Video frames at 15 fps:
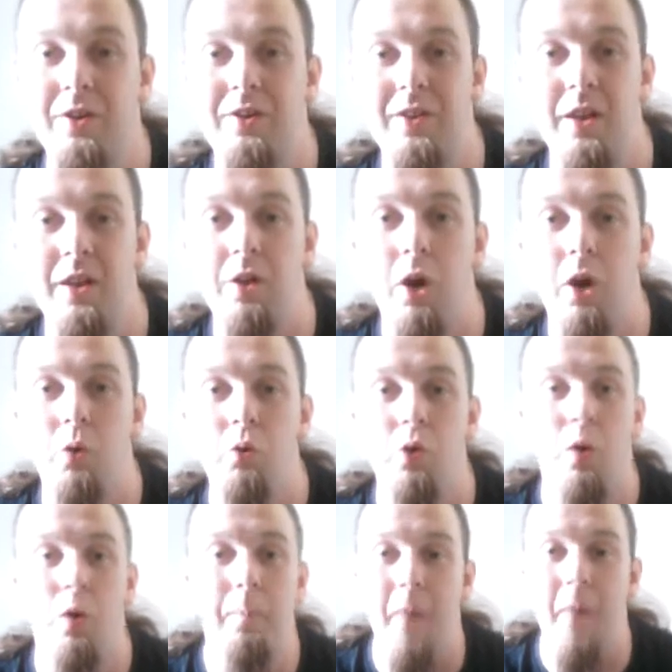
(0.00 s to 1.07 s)
still hold
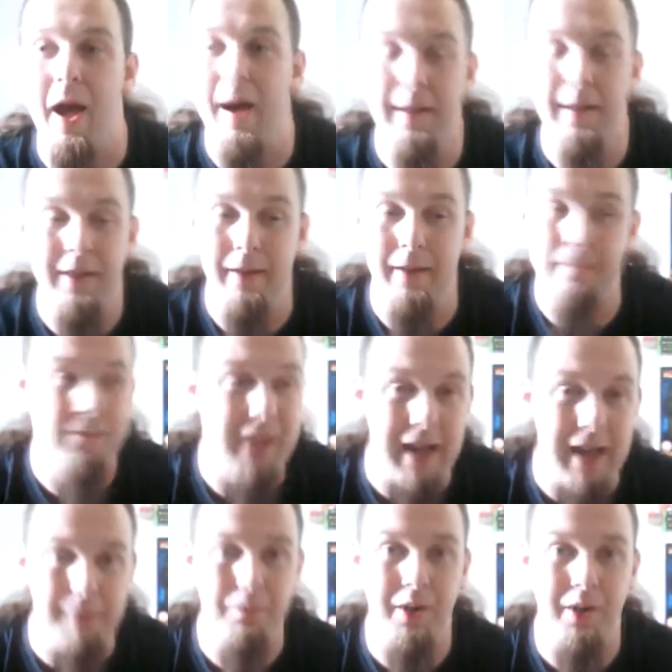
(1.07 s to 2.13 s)
up, the
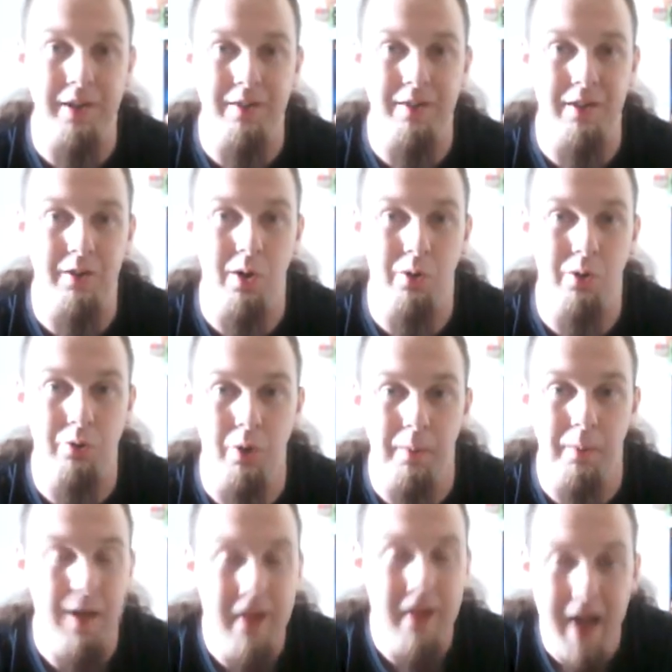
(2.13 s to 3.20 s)
gameplay still hold up,
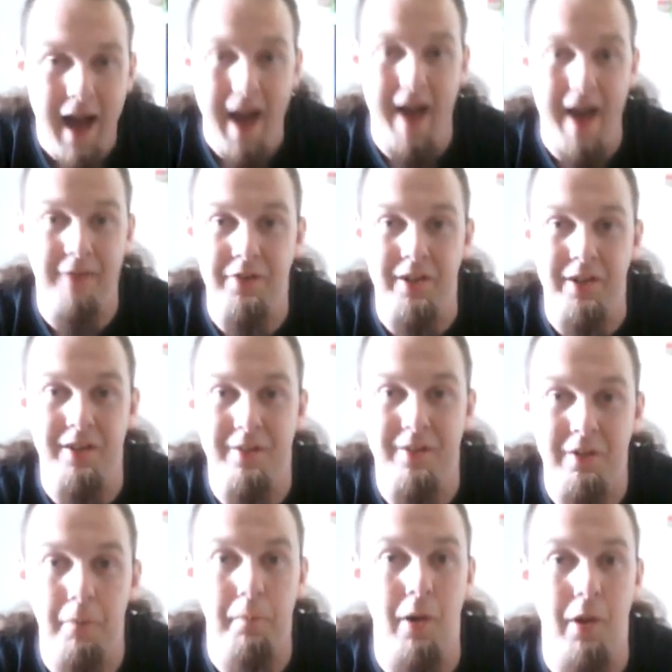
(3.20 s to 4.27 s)
everything's
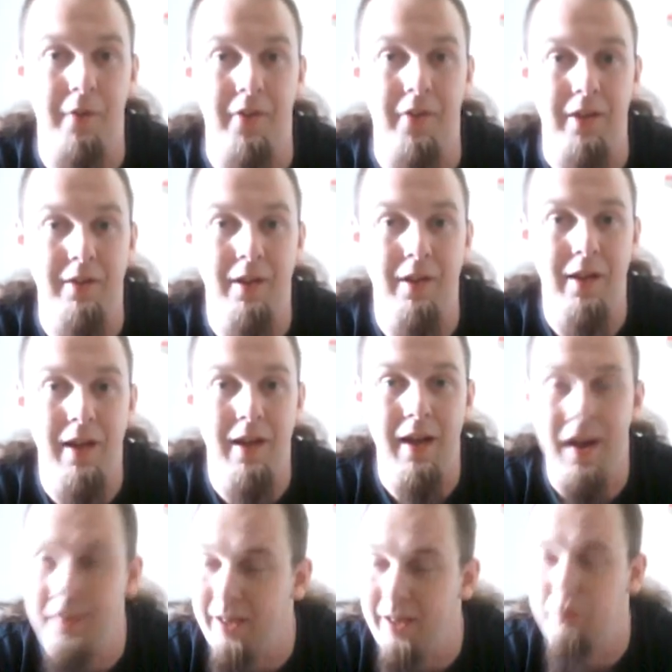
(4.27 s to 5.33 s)
still perfect,
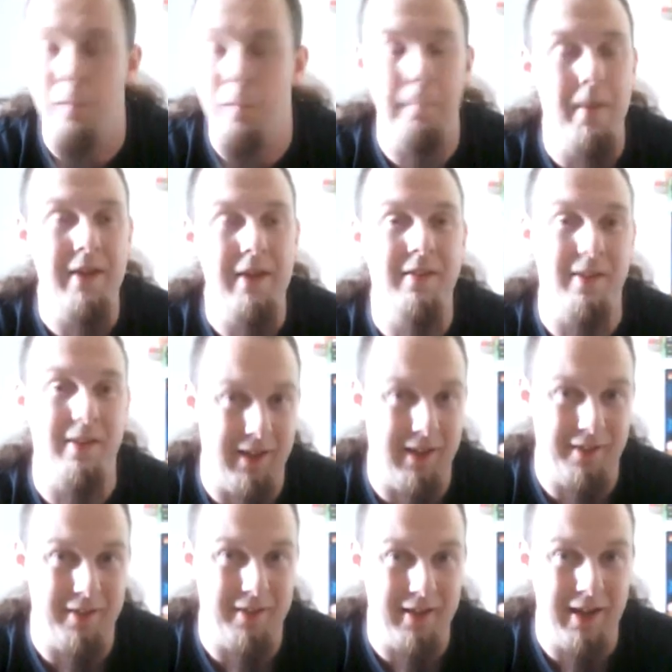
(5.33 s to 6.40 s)
and that's what makes a
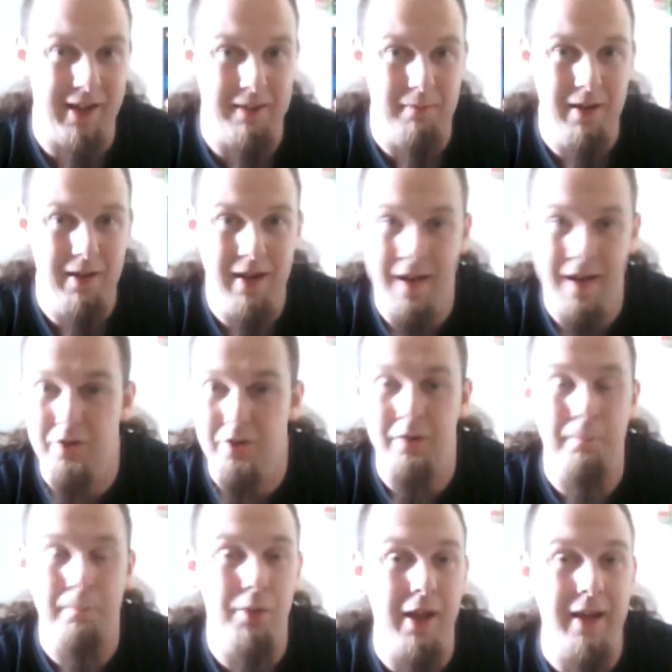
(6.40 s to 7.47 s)
classic game. If you can
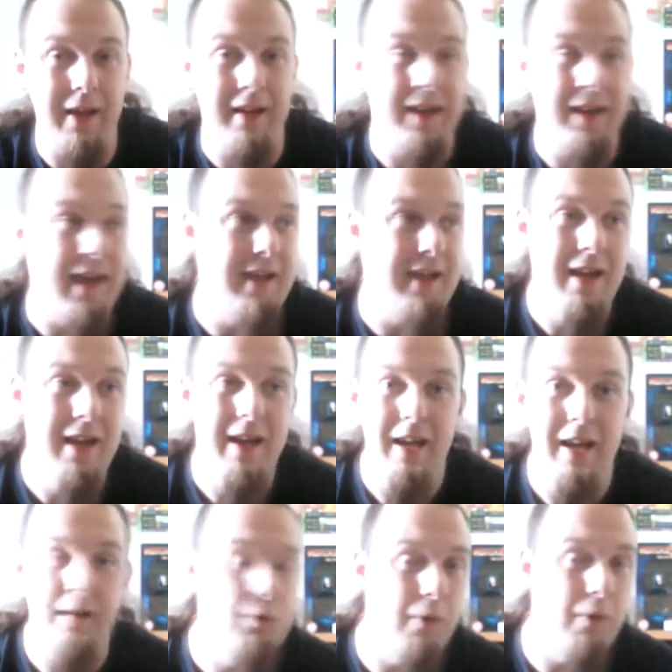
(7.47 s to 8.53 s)
play it again
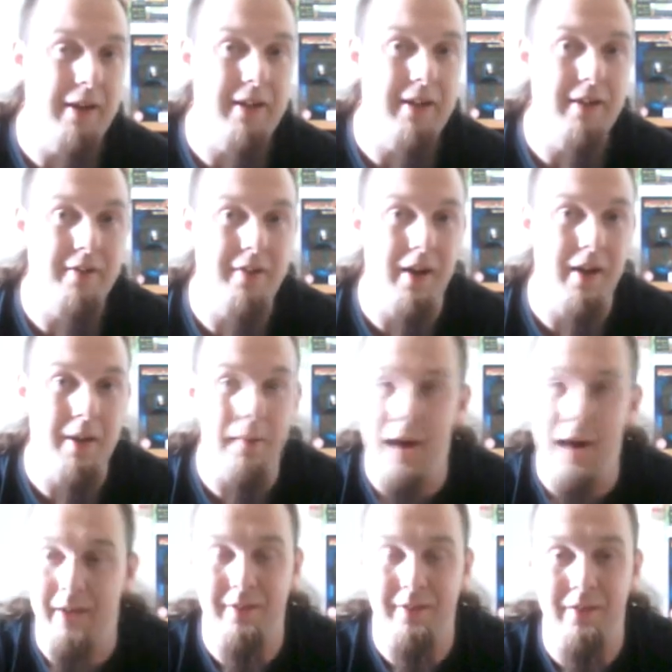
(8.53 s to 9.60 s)
in 20 years' time
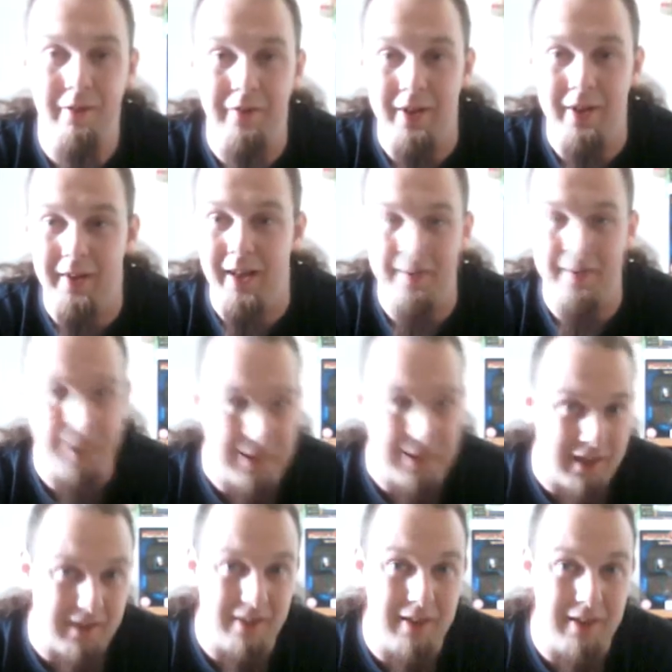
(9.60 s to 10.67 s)
and it's still fantastic,
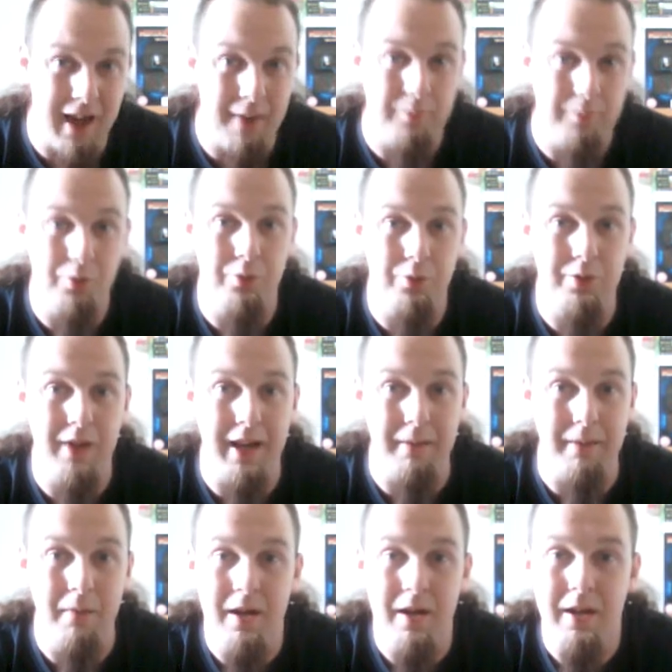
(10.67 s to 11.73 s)
that's a damn good game.
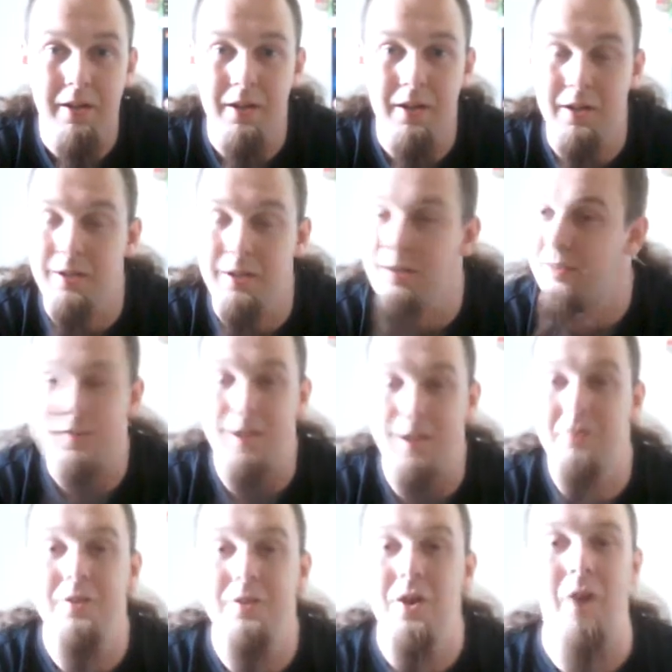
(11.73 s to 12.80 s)

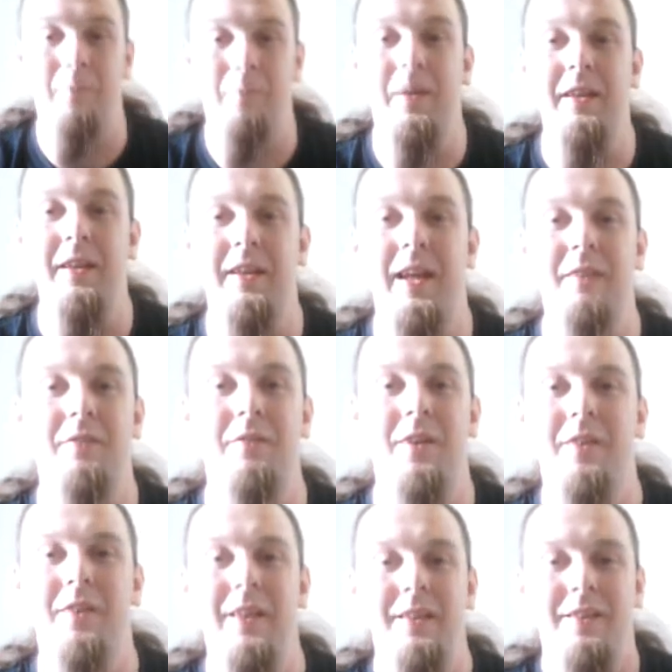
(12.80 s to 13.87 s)
There's not many games
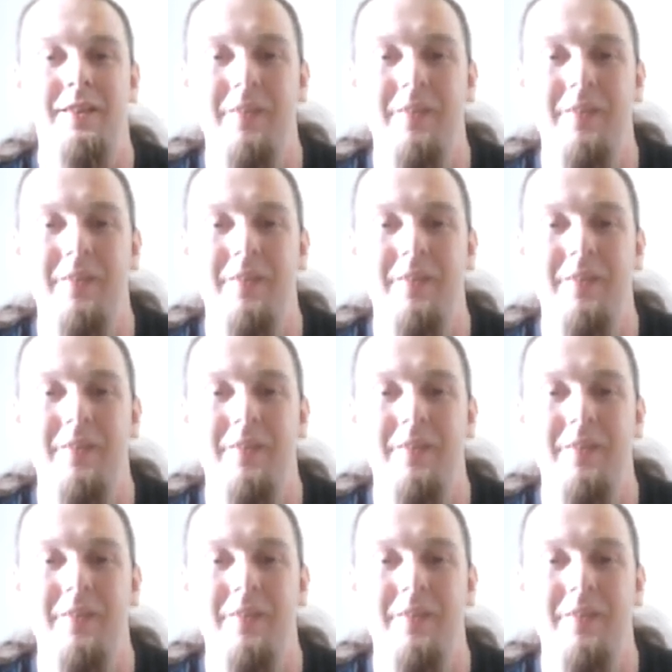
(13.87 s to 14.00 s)
nowadays